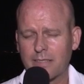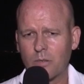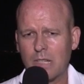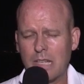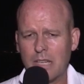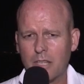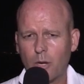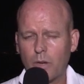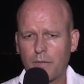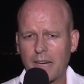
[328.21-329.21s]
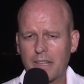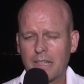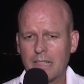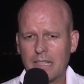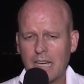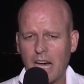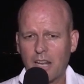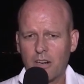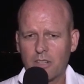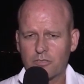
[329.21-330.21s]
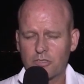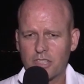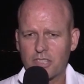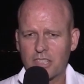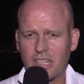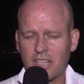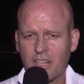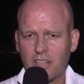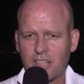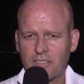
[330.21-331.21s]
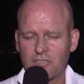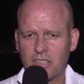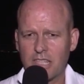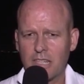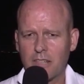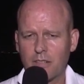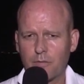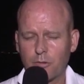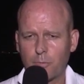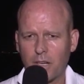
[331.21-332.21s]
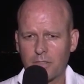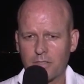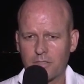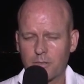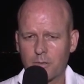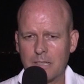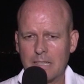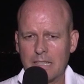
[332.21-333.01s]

So, you know, we've had a long tradition and a long history here of responding to,